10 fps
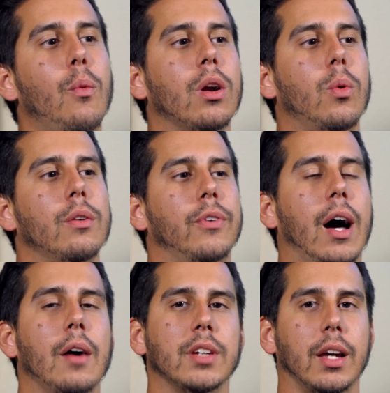
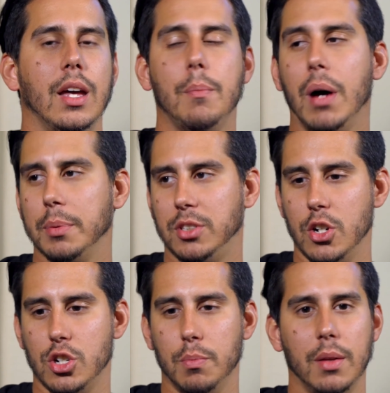1015 is like a hip hop
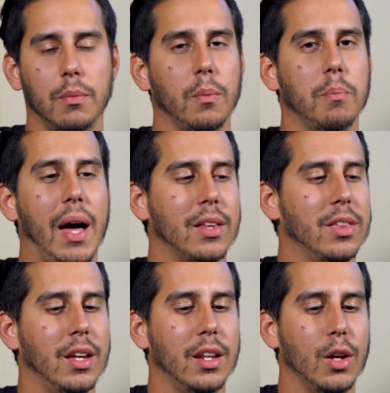station, but back
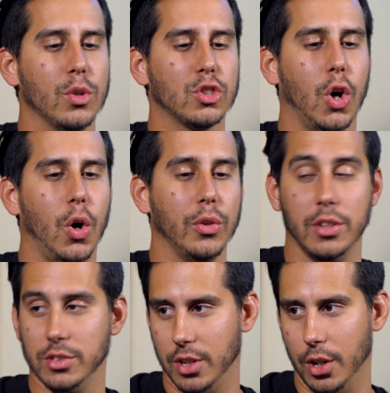then it was called
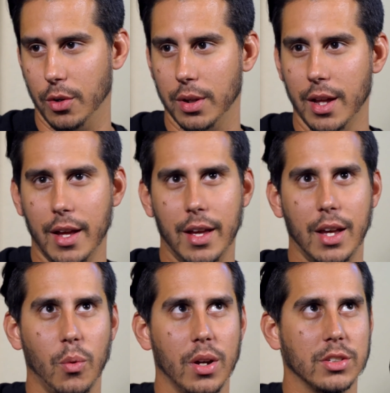The Zone.
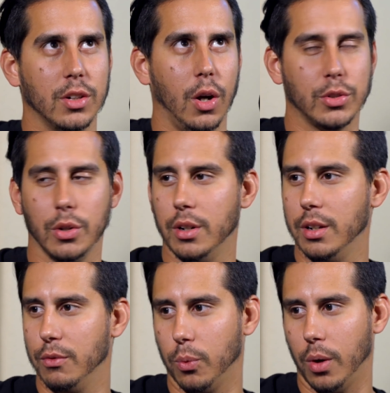It was an
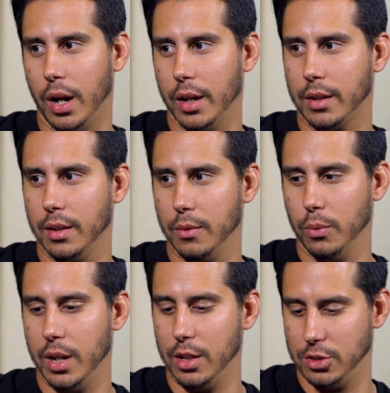alternative rock
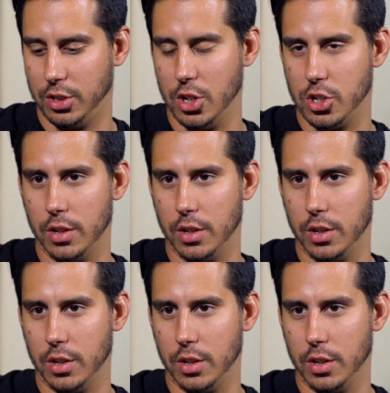radio station.